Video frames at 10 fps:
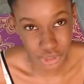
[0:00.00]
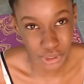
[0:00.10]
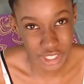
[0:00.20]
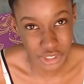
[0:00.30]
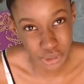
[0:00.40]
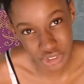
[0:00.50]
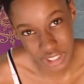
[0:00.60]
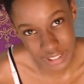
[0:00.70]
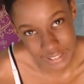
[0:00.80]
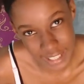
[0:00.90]
So it
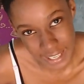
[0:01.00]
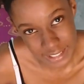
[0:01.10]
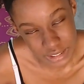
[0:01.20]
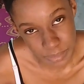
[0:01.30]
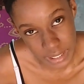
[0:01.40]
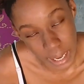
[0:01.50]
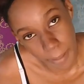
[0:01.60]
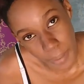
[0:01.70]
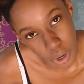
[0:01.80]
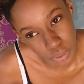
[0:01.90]
usually takes me
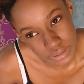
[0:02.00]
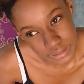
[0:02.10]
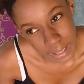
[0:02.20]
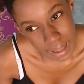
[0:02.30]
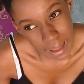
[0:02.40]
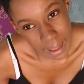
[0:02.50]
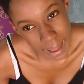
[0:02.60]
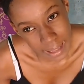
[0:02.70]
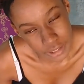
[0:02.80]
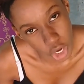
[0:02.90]
about
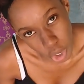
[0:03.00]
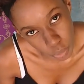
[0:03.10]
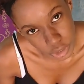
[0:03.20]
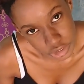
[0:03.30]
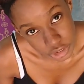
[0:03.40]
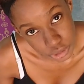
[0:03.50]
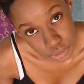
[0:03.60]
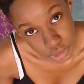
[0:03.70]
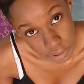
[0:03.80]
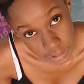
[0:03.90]
an hour to
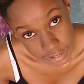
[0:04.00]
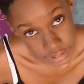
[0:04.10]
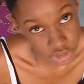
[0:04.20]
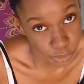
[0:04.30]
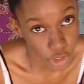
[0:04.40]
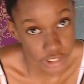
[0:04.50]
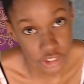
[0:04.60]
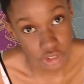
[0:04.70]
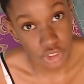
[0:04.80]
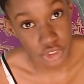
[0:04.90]
do yoga each
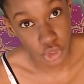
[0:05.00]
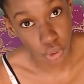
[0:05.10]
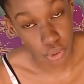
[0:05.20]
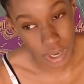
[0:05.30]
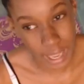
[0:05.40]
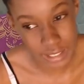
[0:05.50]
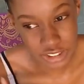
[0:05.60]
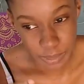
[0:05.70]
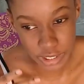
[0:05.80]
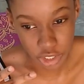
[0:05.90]
morning. So
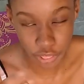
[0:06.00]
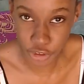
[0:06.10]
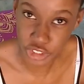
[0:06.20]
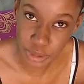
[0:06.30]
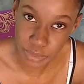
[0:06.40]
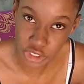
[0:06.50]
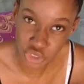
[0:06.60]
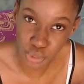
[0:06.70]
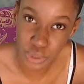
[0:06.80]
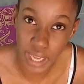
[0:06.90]
I'll spend 30
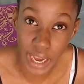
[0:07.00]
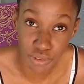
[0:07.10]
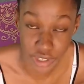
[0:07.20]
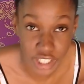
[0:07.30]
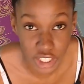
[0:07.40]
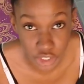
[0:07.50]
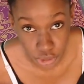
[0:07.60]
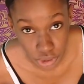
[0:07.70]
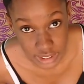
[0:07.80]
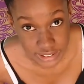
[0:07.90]
minutes doing a regular
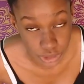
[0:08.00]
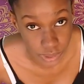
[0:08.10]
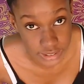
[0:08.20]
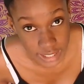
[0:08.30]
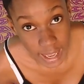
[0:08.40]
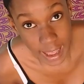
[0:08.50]
yoga sequence